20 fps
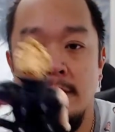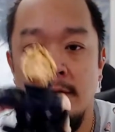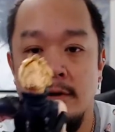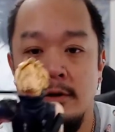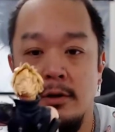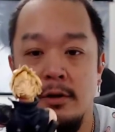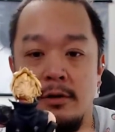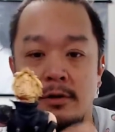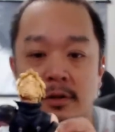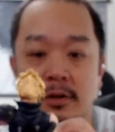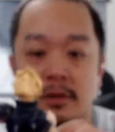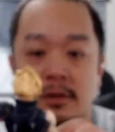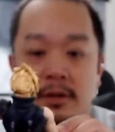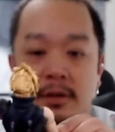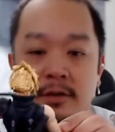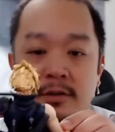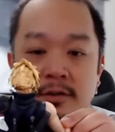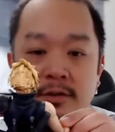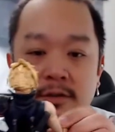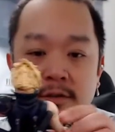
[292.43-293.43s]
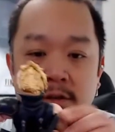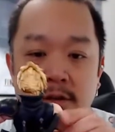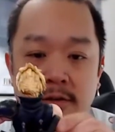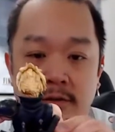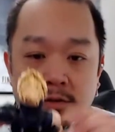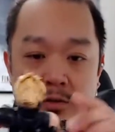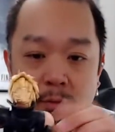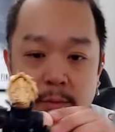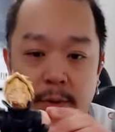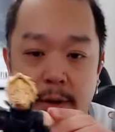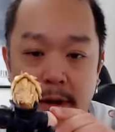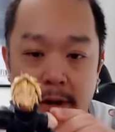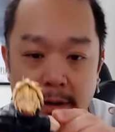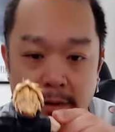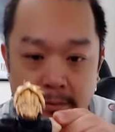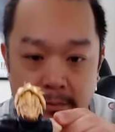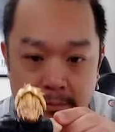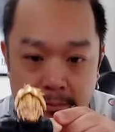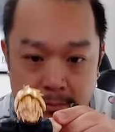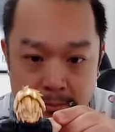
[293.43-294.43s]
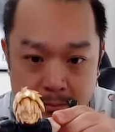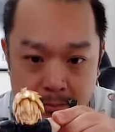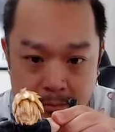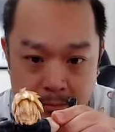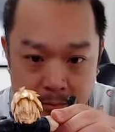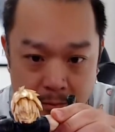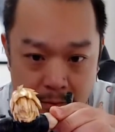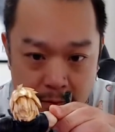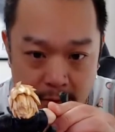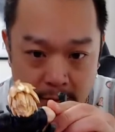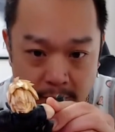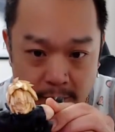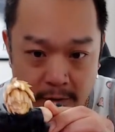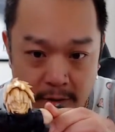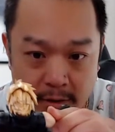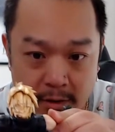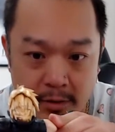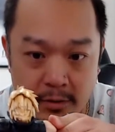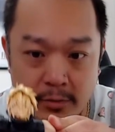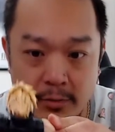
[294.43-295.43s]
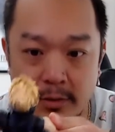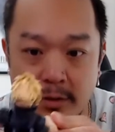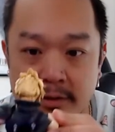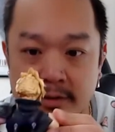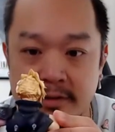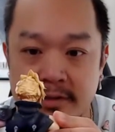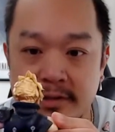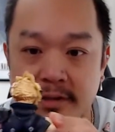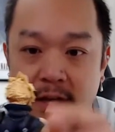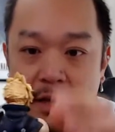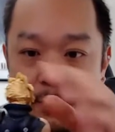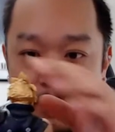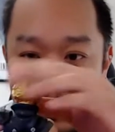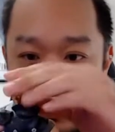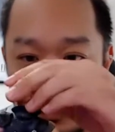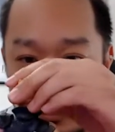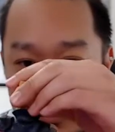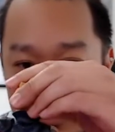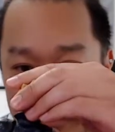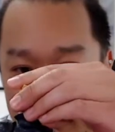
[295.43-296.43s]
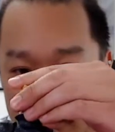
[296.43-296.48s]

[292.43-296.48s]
Articulation is not too bad. I really don't want to snap any